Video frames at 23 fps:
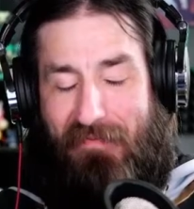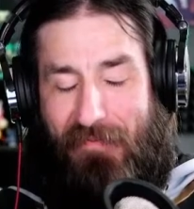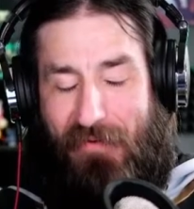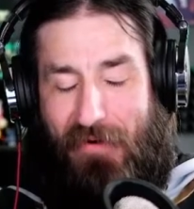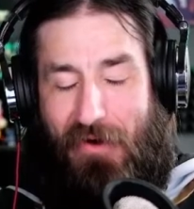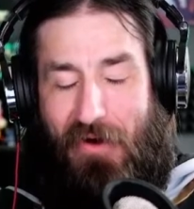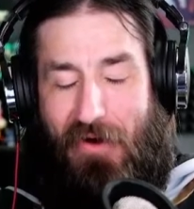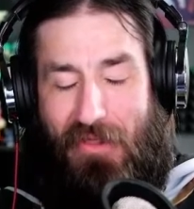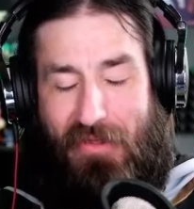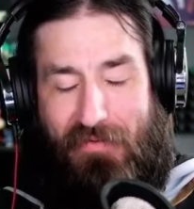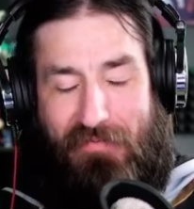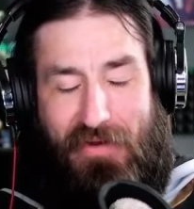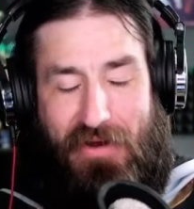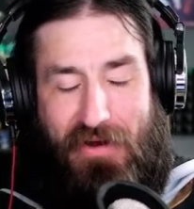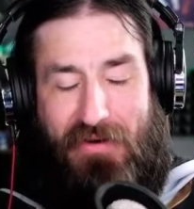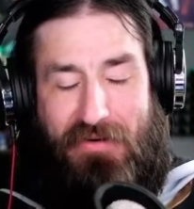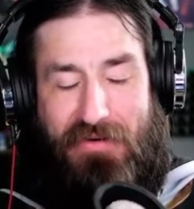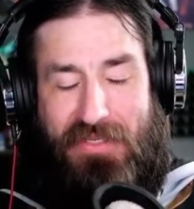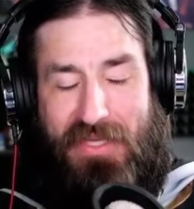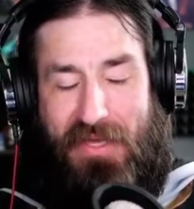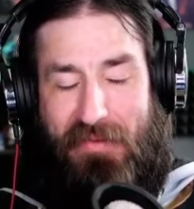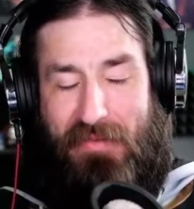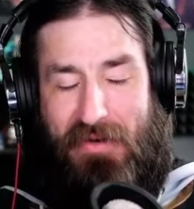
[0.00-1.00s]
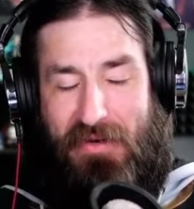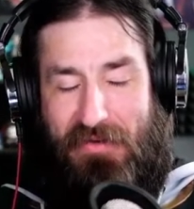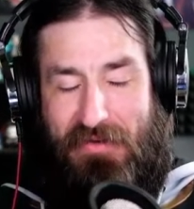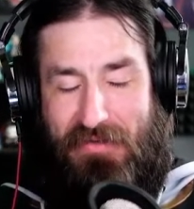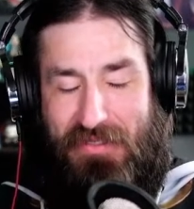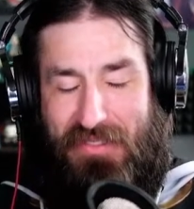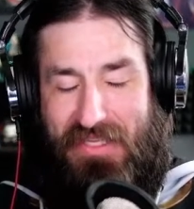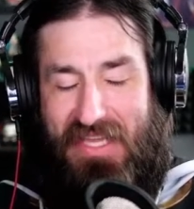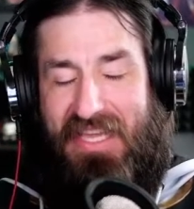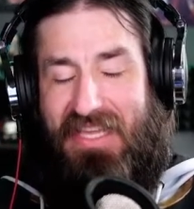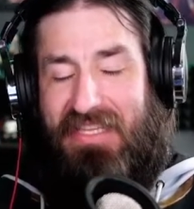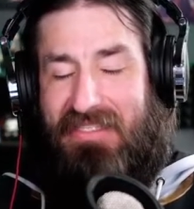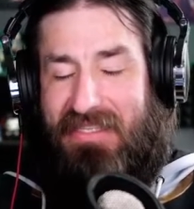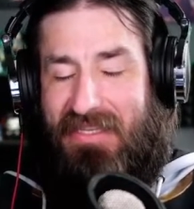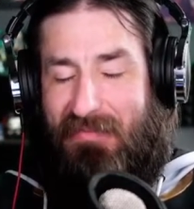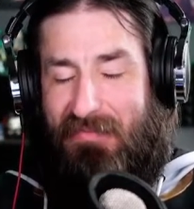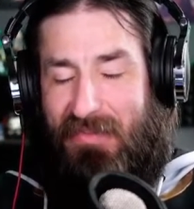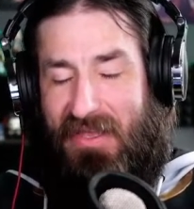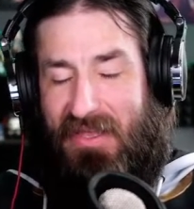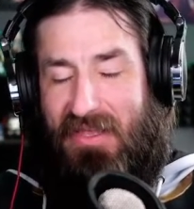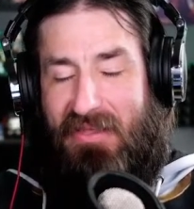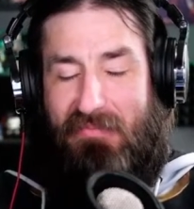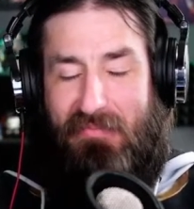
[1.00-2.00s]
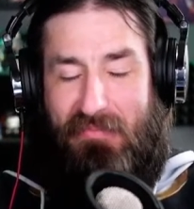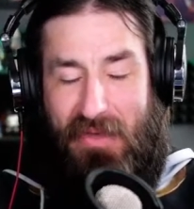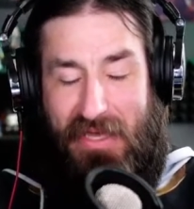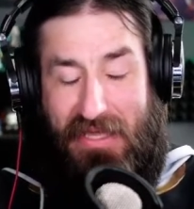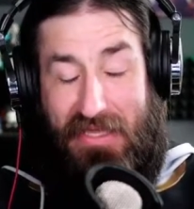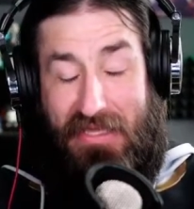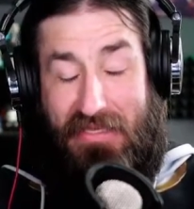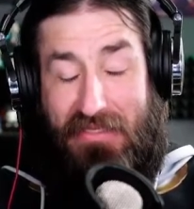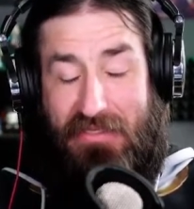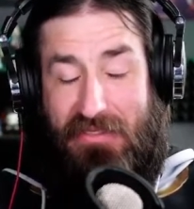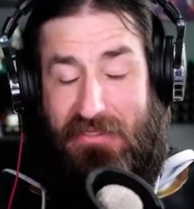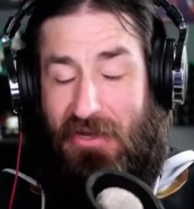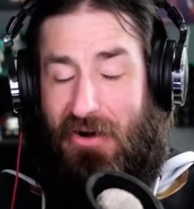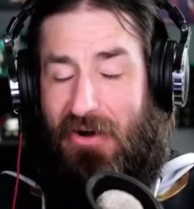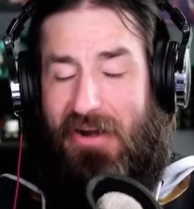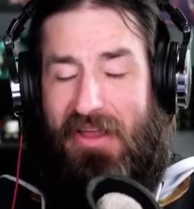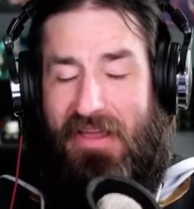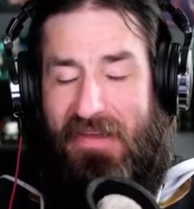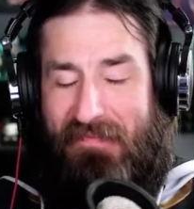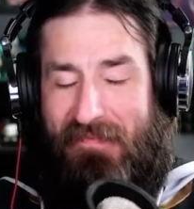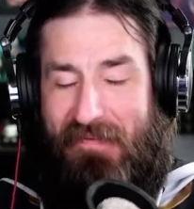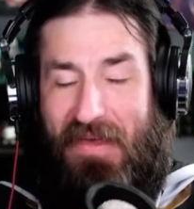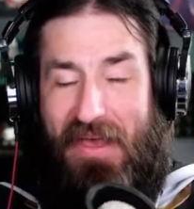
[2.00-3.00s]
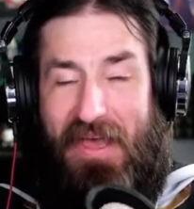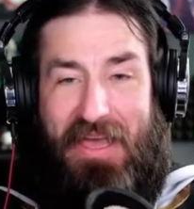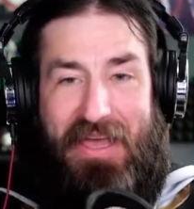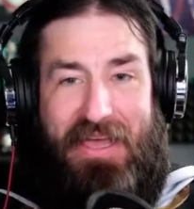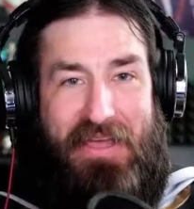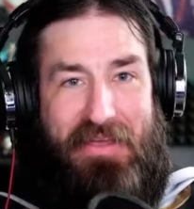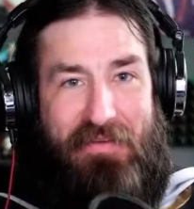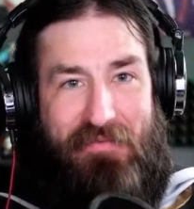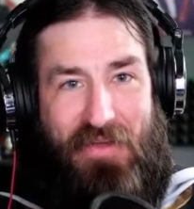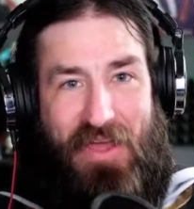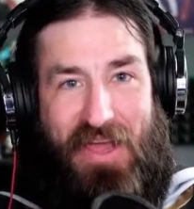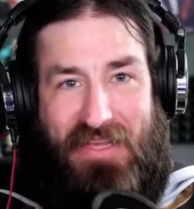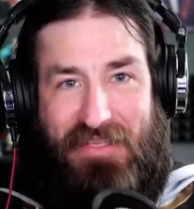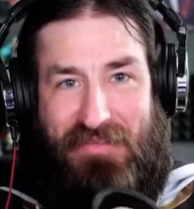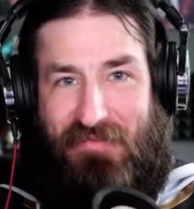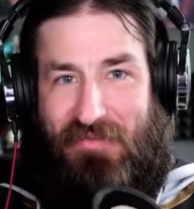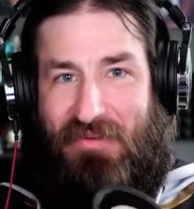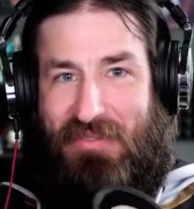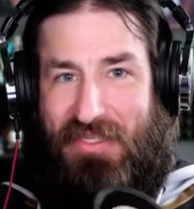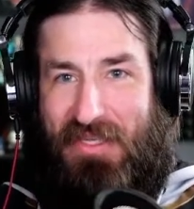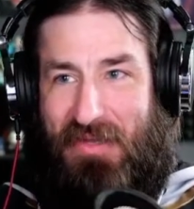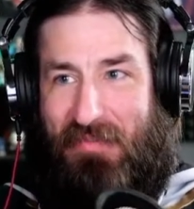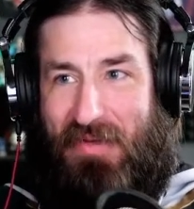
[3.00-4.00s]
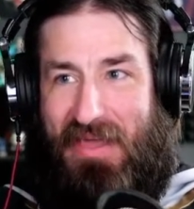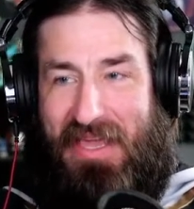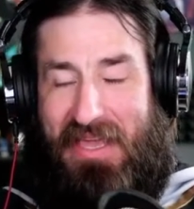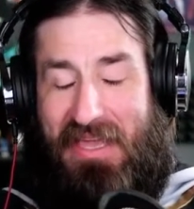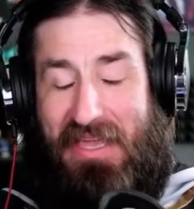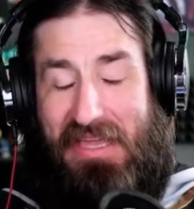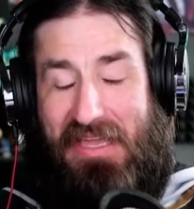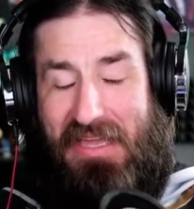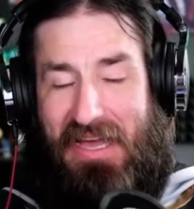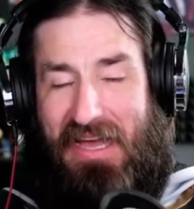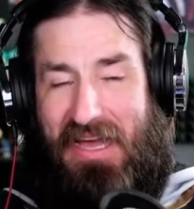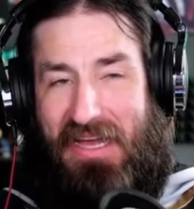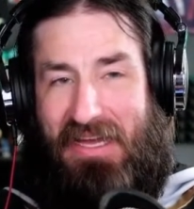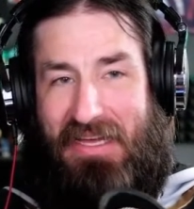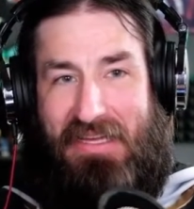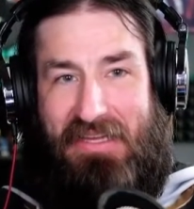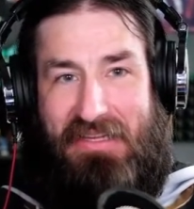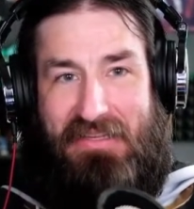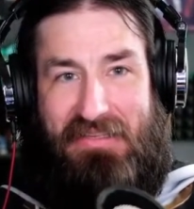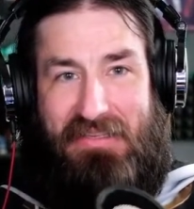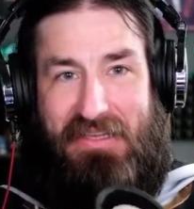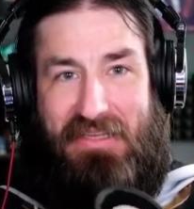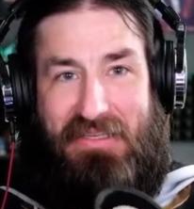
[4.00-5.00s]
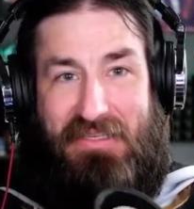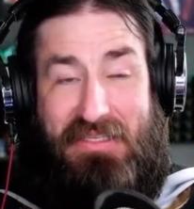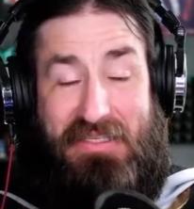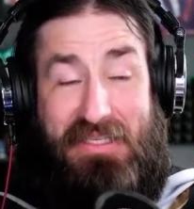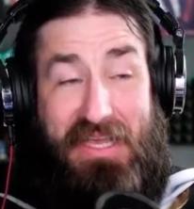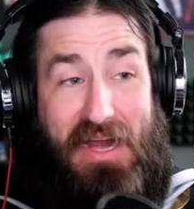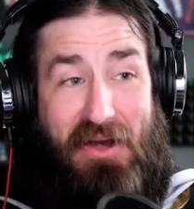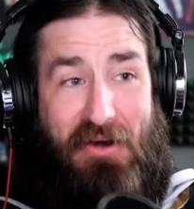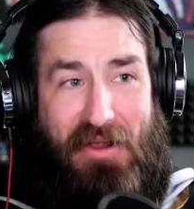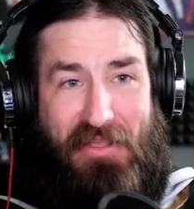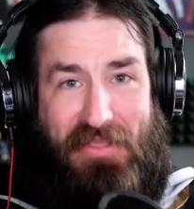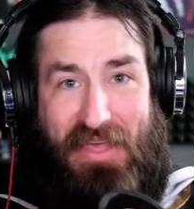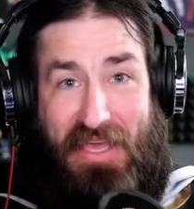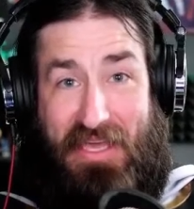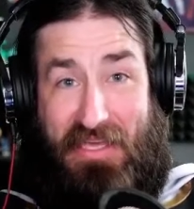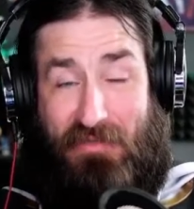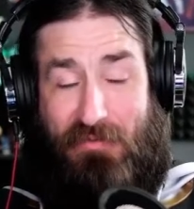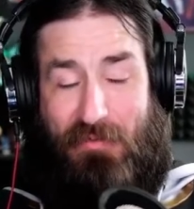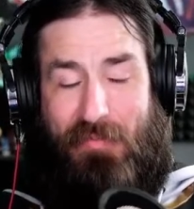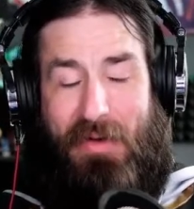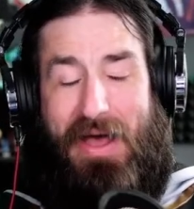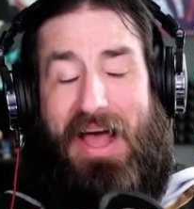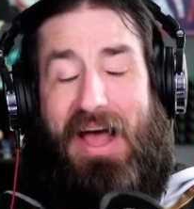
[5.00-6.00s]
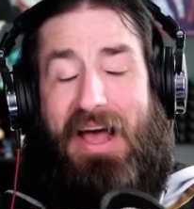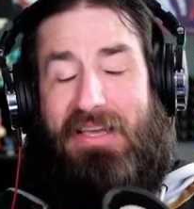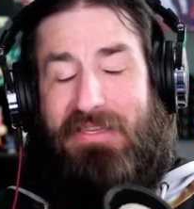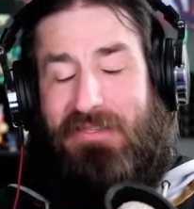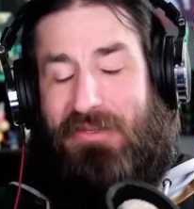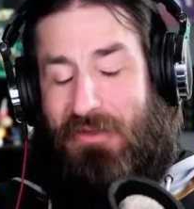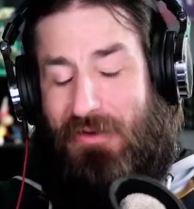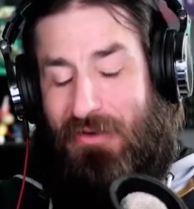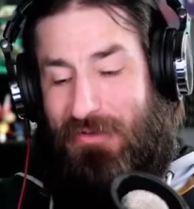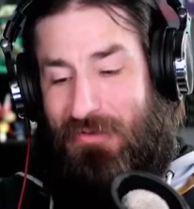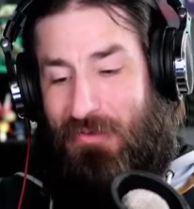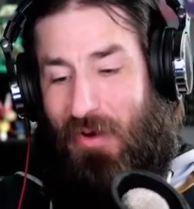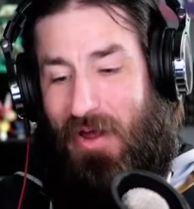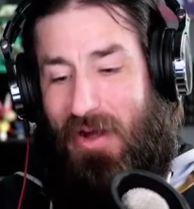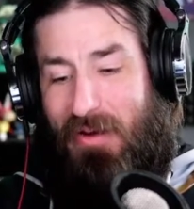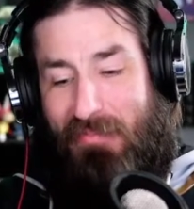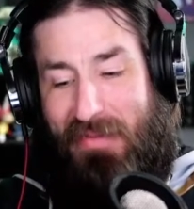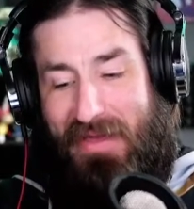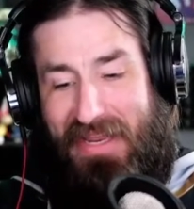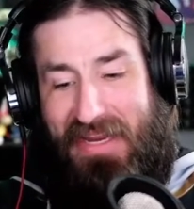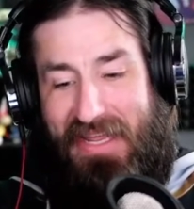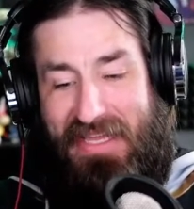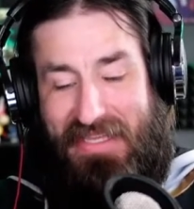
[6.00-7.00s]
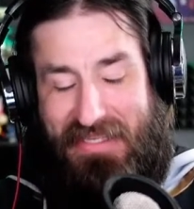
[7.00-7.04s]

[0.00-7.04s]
for all of your entertainment news, needs, and opinions. Sorry if you guys ever see me stare at things with my eyes closed quite a bit.